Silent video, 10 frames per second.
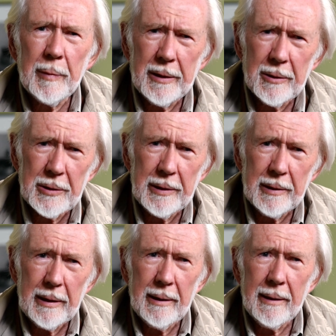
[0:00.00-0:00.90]
magazine
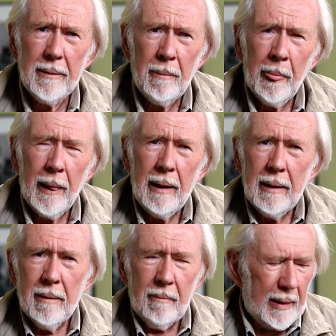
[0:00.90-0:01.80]
guy,
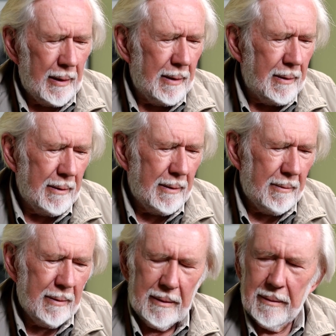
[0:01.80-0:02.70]
and
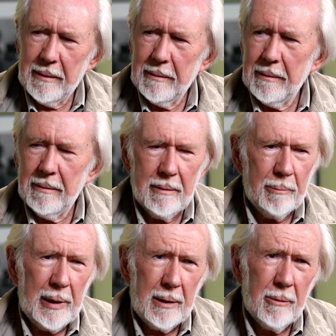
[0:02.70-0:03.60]
the
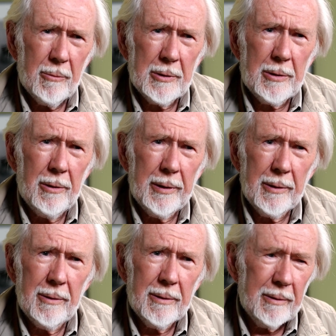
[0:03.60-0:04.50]
battle was going
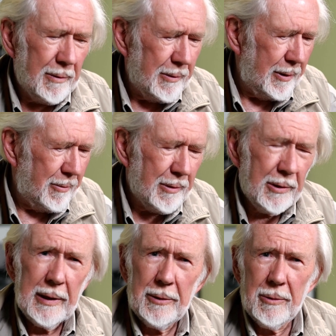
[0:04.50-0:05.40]
on and he was
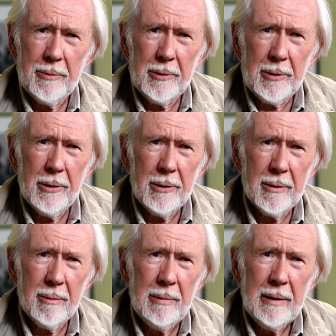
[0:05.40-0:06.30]
sat on the
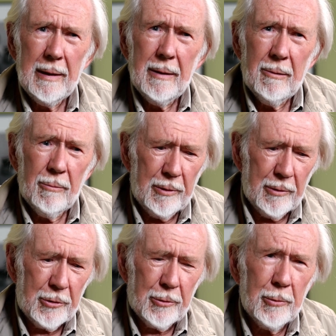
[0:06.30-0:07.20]
curb with a
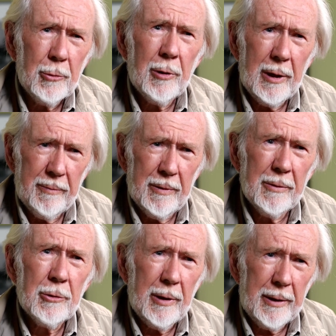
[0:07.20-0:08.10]
screwdriver
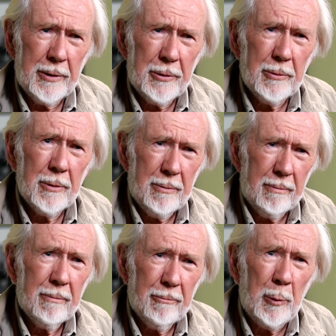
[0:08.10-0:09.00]
trying to
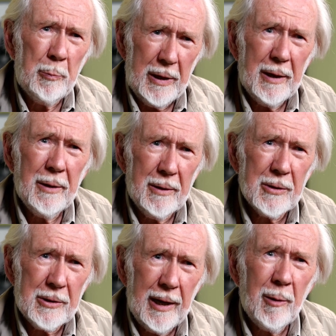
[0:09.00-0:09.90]
repair
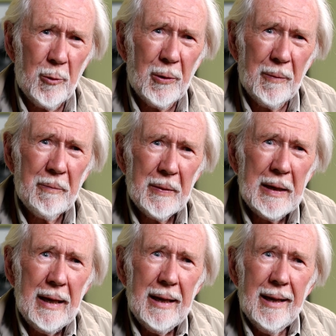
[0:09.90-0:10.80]
his camera.
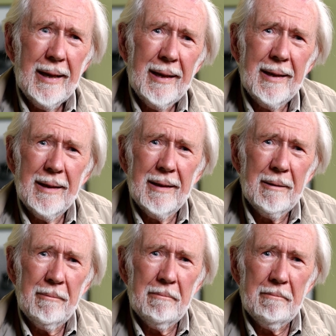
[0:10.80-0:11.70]

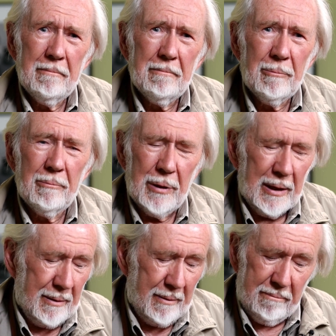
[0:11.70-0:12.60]
But